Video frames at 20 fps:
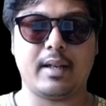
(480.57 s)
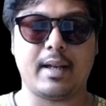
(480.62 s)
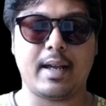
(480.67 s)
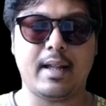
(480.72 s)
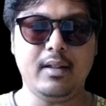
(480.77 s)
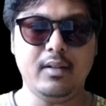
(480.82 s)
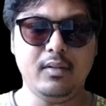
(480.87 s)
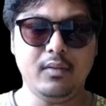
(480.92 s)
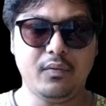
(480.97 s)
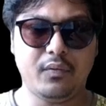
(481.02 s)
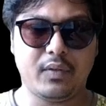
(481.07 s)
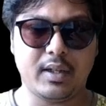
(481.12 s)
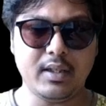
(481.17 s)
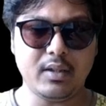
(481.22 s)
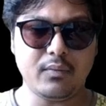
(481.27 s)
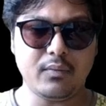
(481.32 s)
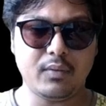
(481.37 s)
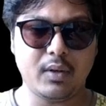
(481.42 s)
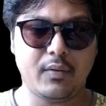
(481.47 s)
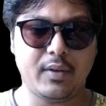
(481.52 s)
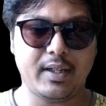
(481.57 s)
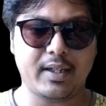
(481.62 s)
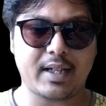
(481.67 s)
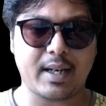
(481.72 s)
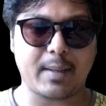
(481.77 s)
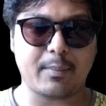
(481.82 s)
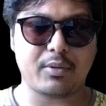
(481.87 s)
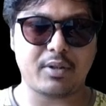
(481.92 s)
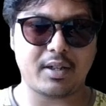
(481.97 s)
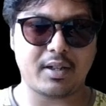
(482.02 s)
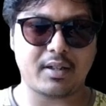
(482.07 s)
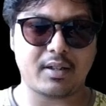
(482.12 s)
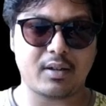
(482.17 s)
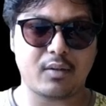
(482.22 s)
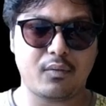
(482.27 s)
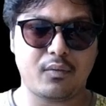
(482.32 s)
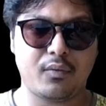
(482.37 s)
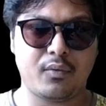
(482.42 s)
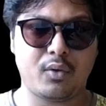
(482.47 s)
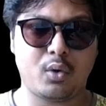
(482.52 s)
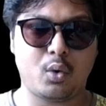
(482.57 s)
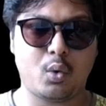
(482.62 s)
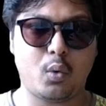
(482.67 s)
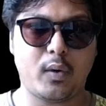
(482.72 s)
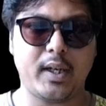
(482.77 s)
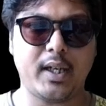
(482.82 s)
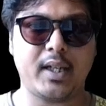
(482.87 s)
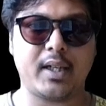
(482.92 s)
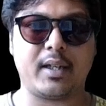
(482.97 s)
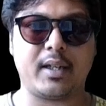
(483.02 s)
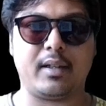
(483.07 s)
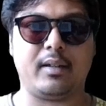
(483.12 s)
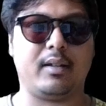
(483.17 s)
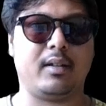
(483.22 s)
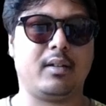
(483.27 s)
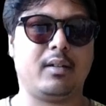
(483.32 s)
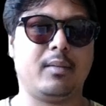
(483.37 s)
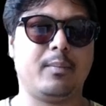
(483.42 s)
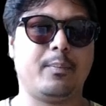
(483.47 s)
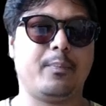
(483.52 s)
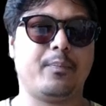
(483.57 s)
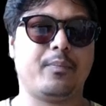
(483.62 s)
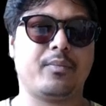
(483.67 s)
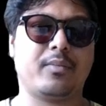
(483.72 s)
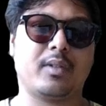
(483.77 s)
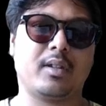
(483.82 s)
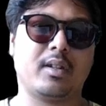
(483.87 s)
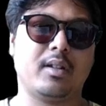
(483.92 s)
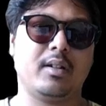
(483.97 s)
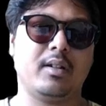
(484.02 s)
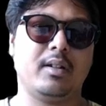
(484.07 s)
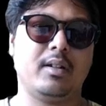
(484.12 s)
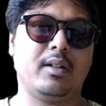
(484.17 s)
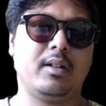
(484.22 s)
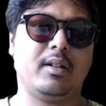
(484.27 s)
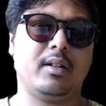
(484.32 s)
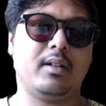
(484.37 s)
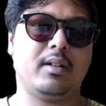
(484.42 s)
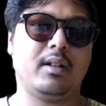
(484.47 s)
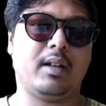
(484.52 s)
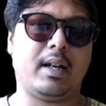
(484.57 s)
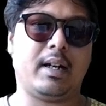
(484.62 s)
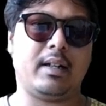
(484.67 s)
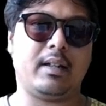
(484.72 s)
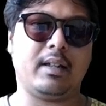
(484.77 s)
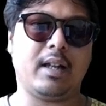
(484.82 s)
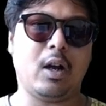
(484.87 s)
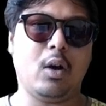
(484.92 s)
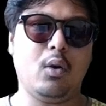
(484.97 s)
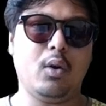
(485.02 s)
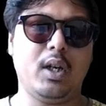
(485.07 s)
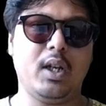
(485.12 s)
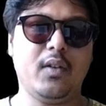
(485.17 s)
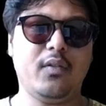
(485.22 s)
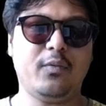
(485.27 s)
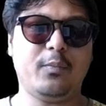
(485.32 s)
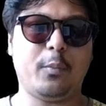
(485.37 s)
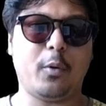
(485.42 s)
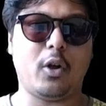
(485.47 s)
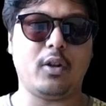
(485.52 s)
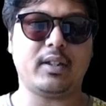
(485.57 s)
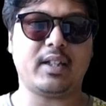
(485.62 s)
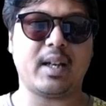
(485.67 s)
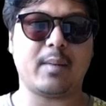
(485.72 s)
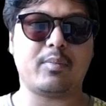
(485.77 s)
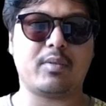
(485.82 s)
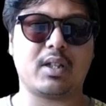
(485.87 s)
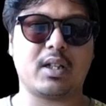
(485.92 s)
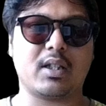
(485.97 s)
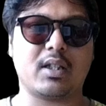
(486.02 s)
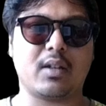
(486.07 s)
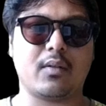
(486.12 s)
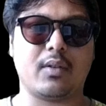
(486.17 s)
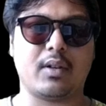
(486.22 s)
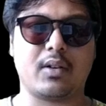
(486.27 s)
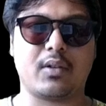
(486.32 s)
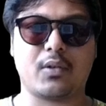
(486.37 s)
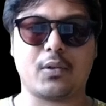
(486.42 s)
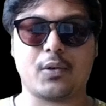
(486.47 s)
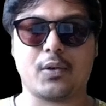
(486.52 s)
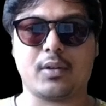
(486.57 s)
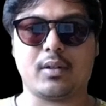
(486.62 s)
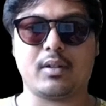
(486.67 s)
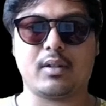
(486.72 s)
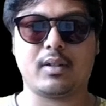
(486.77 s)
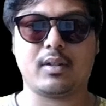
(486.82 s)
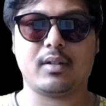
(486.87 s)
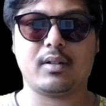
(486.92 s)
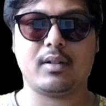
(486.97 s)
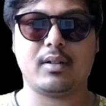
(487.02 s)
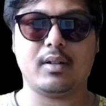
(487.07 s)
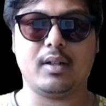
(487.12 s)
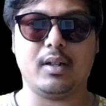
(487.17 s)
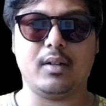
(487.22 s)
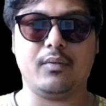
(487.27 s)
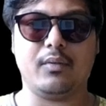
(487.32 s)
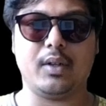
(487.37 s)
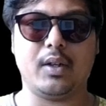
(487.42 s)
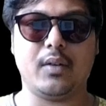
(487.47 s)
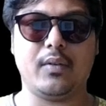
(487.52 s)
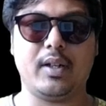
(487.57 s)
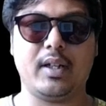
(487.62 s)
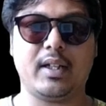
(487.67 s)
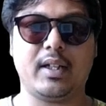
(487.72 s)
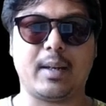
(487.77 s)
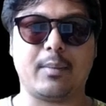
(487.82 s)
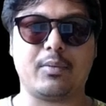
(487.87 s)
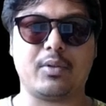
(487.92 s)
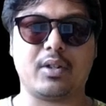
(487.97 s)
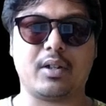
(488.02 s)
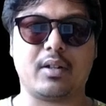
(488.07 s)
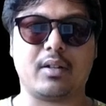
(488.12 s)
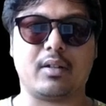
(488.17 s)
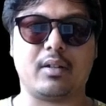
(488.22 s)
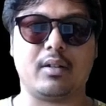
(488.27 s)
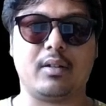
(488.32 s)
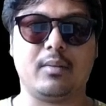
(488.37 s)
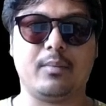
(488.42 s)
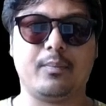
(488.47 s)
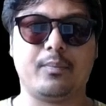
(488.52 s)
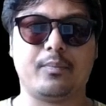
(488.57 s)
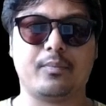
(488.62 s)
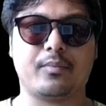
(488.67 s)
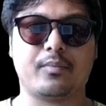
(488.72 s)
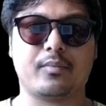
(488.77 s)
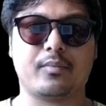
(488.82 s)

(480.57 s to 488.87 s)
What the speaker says: Then first we will capture the queen, and now if pawn captures our rook, we will capture the